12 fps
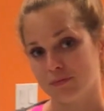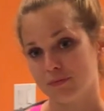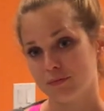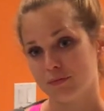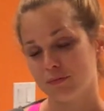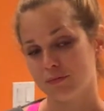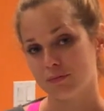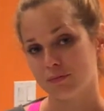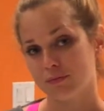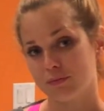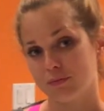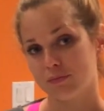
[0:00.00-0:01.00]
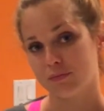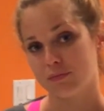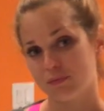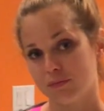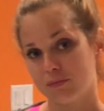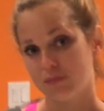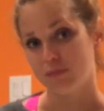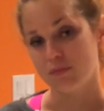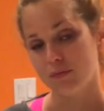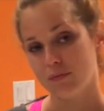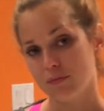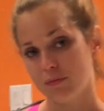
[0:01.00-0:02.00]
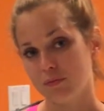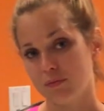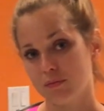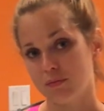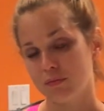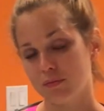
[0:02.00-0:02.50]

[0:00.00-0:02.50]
you know, even for someone not on a competition prep,